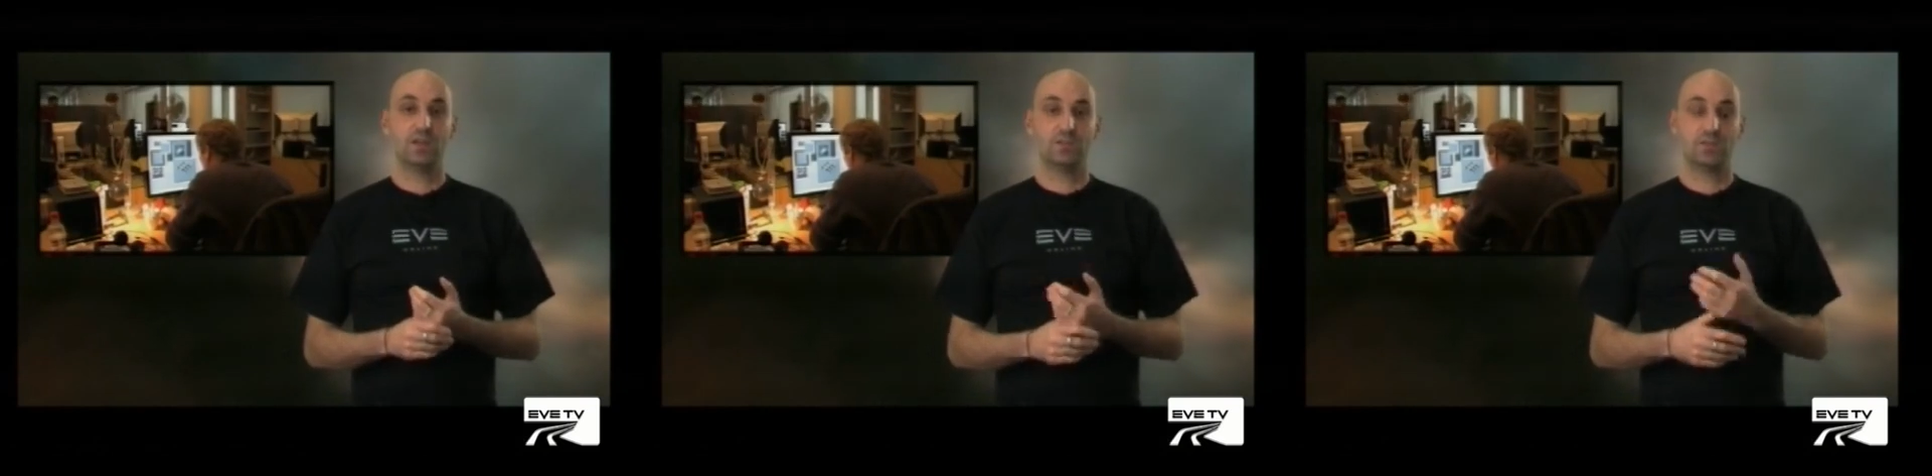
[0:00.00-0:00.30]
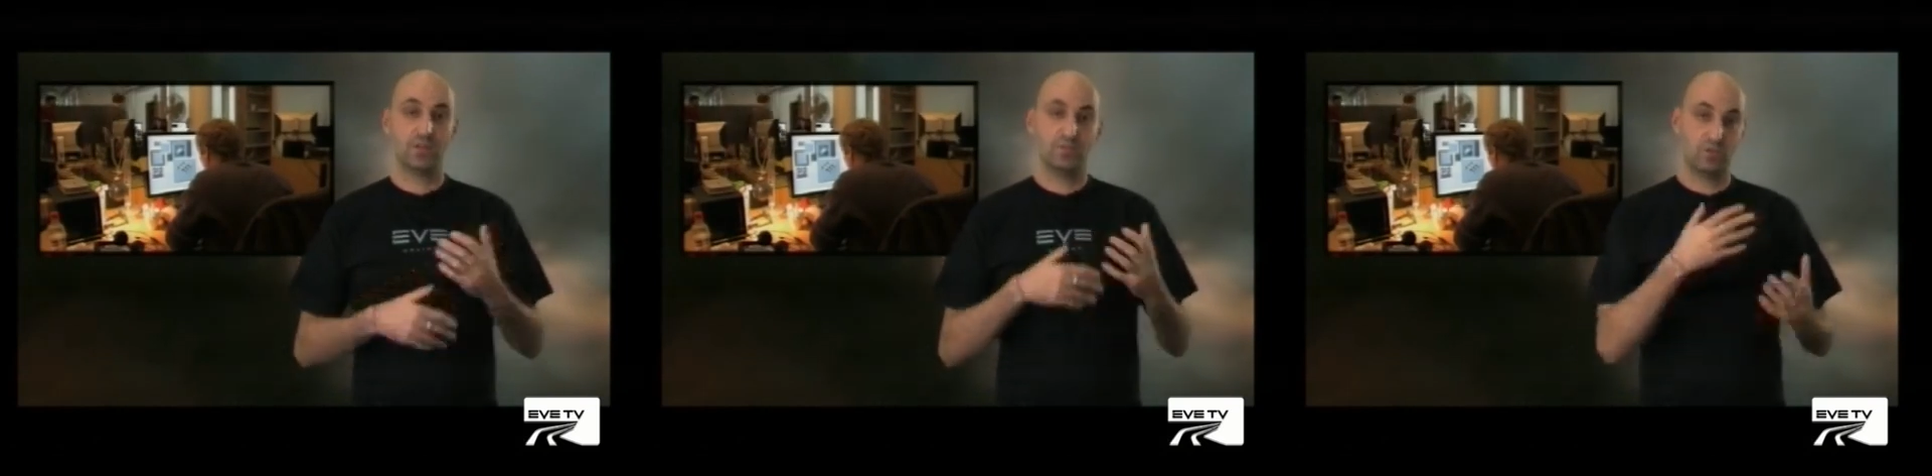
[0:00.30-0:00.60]

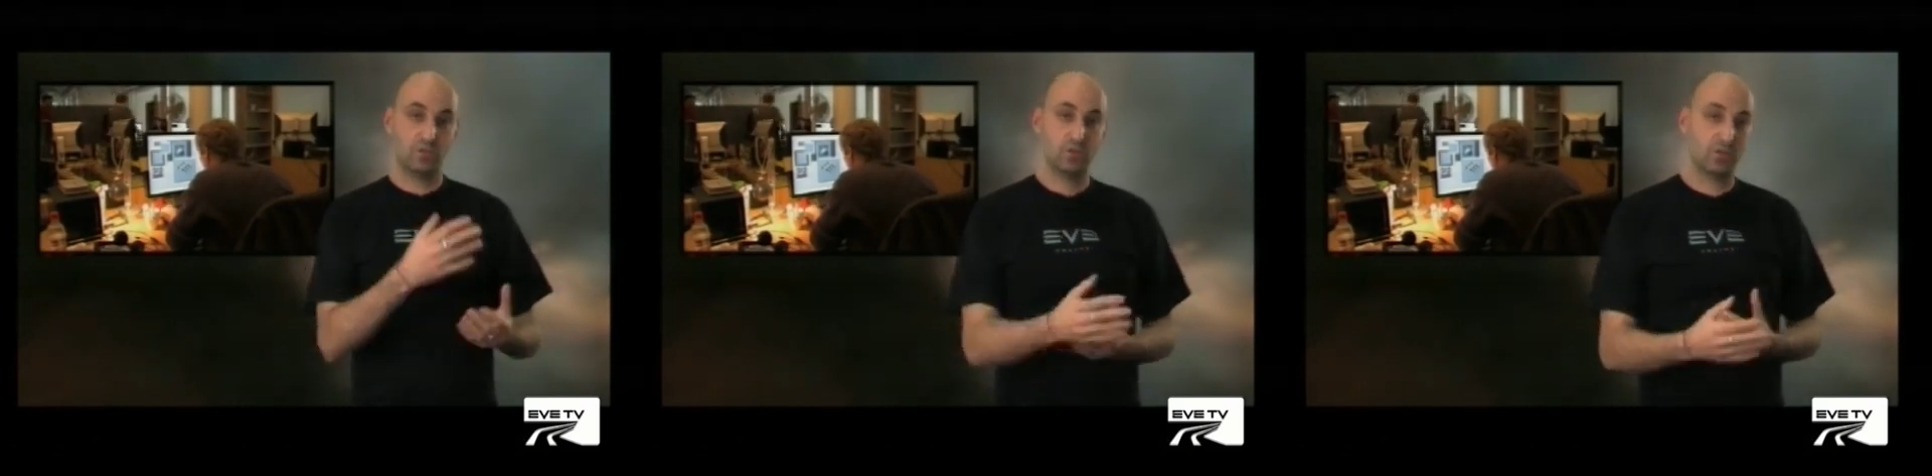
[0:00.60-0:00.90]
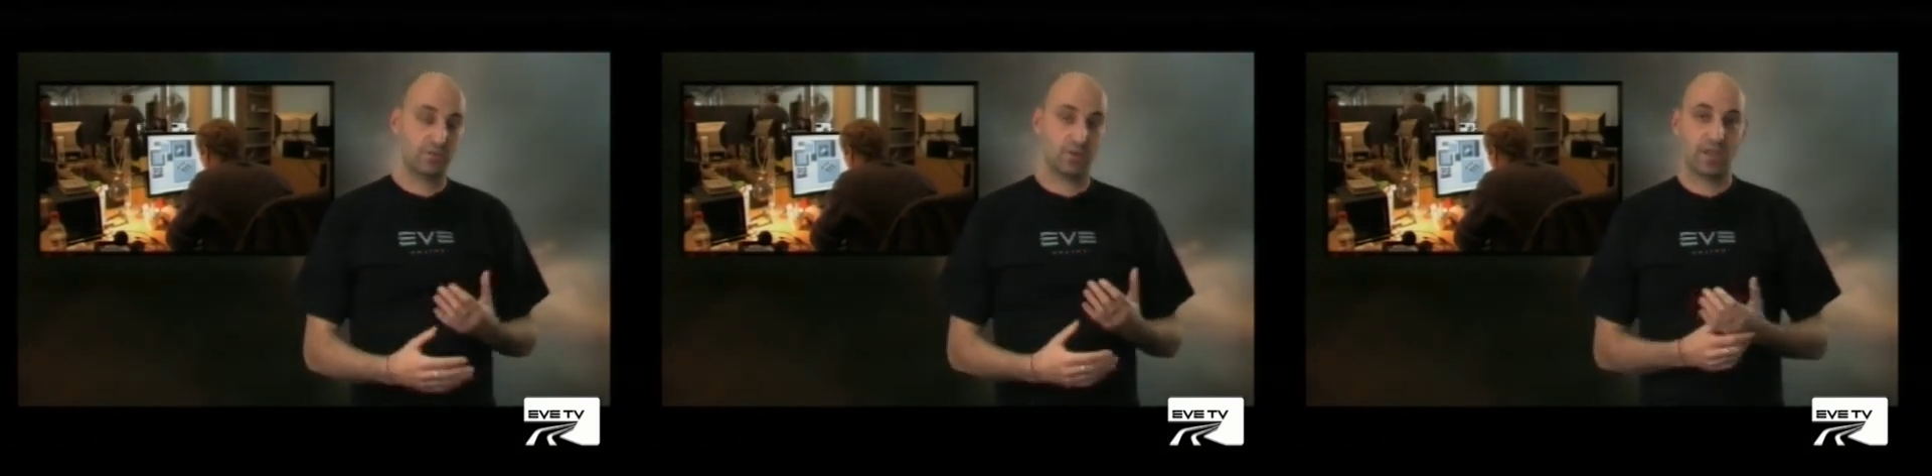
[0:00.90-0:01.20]
It's an
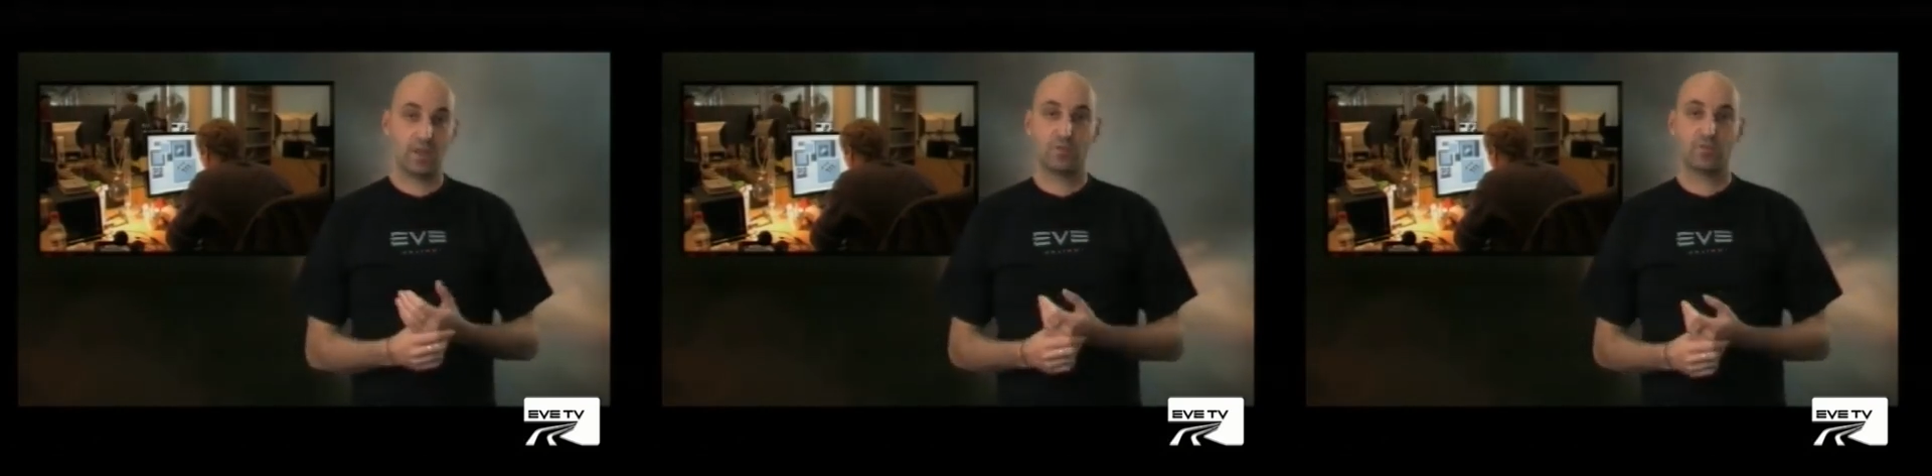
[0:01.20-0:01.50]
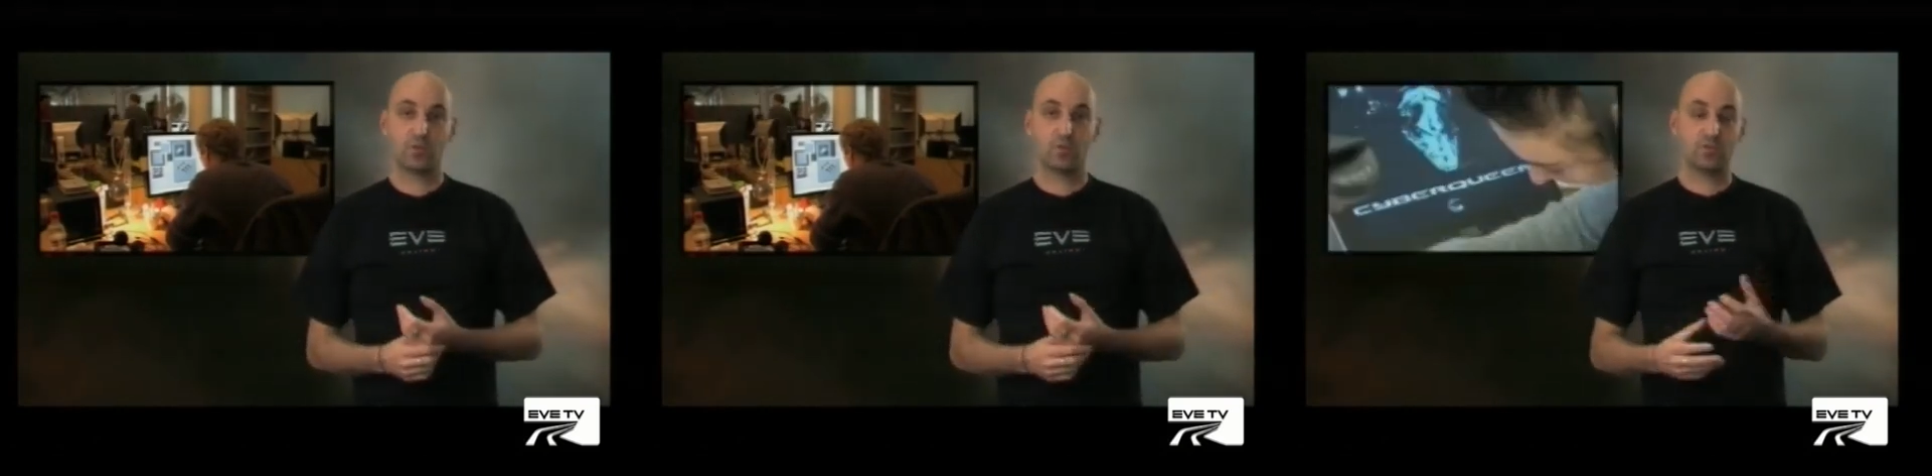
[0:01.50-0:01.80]
evolution of the game,
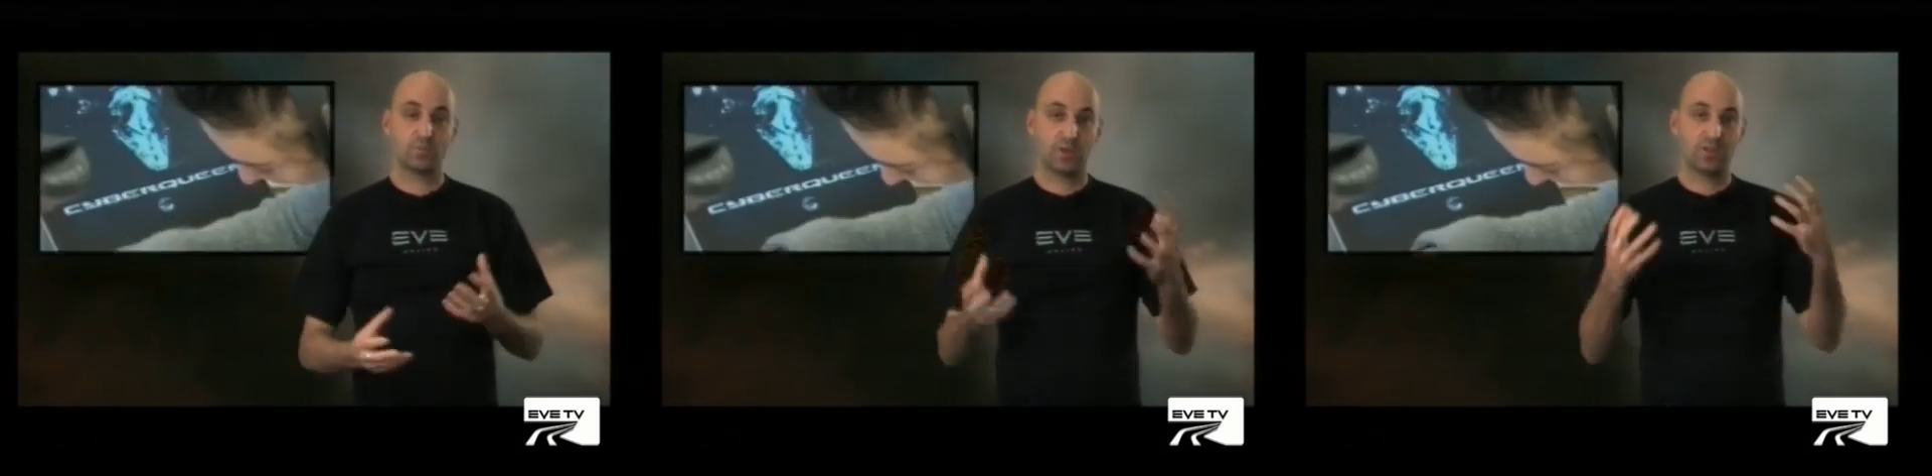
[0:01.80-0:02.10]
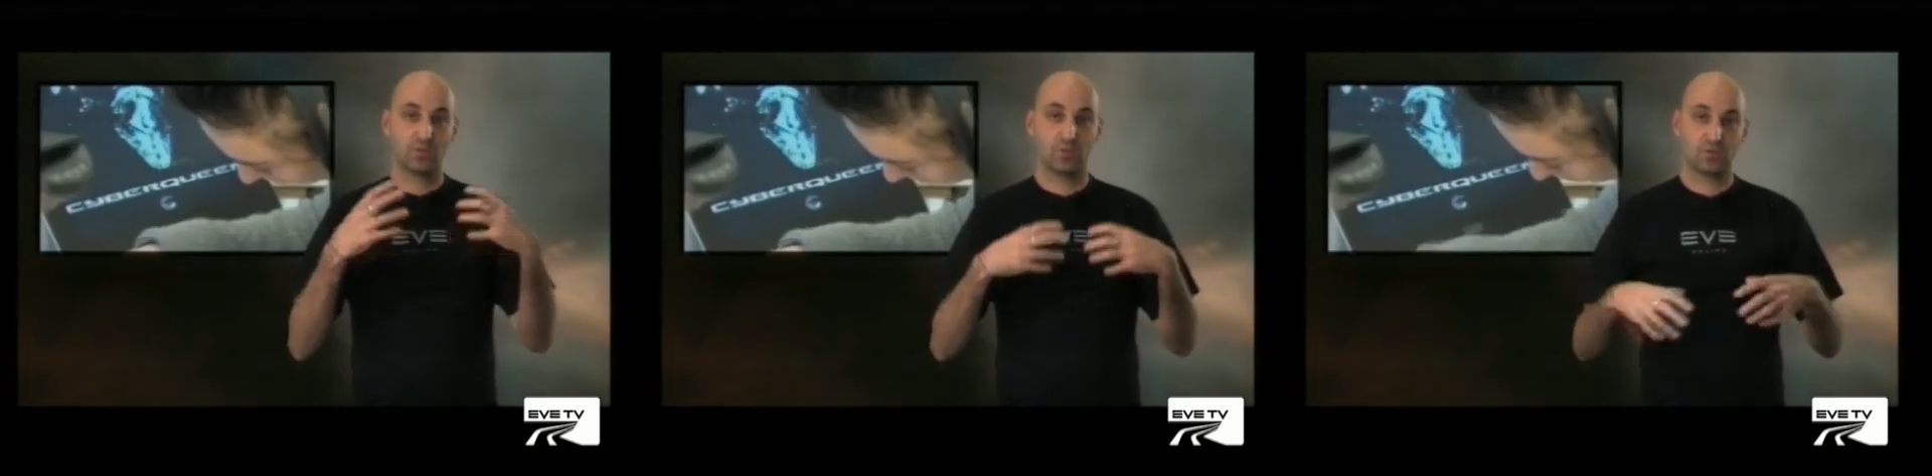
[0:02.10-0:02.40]
of course, but
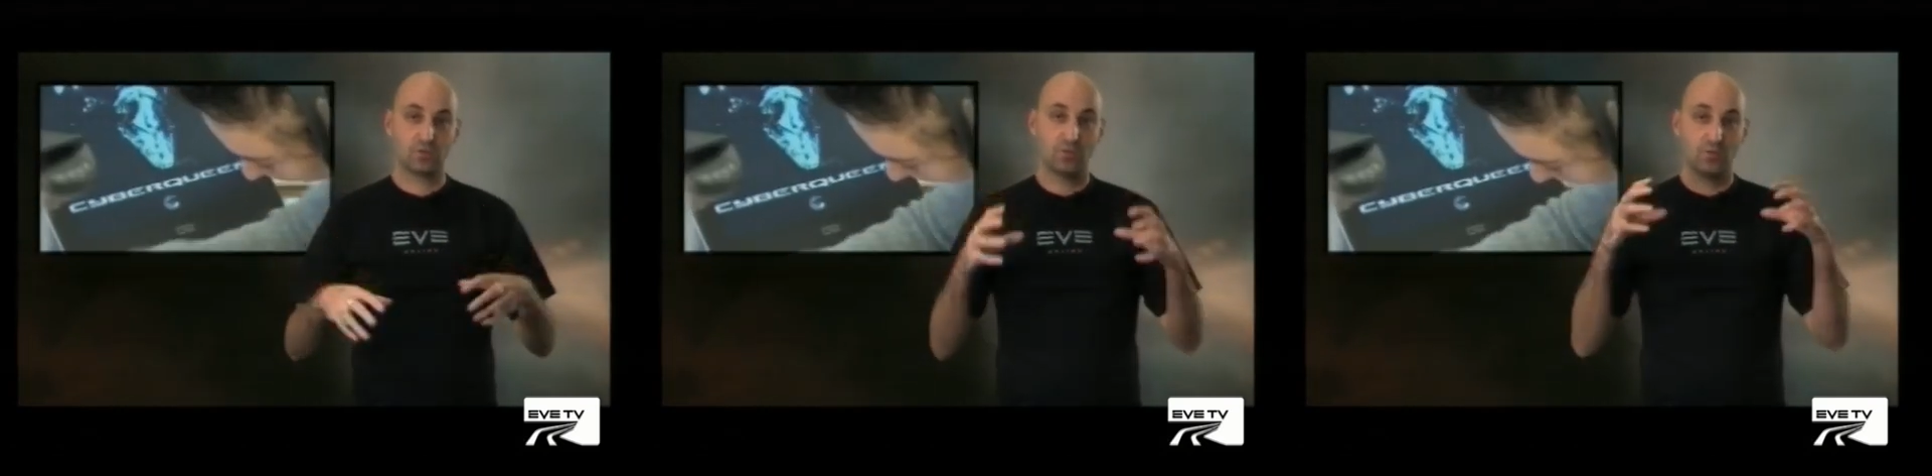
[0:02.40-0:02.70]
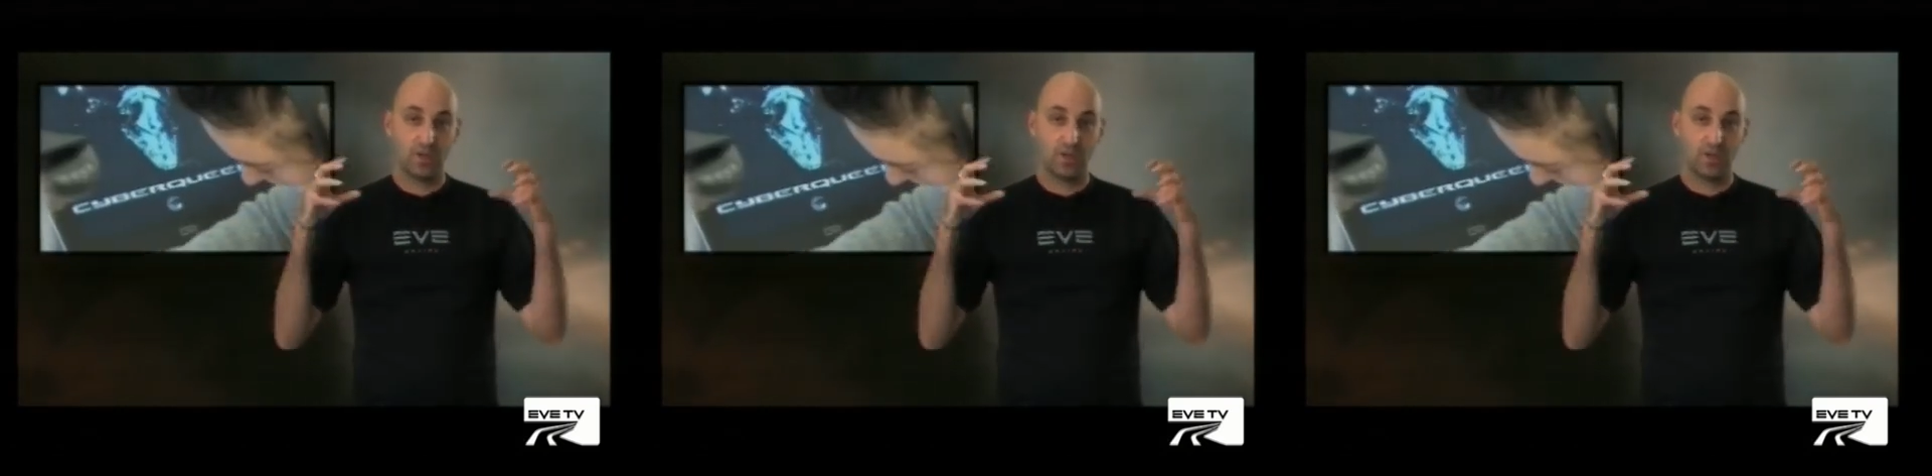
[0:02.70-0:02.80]
it's also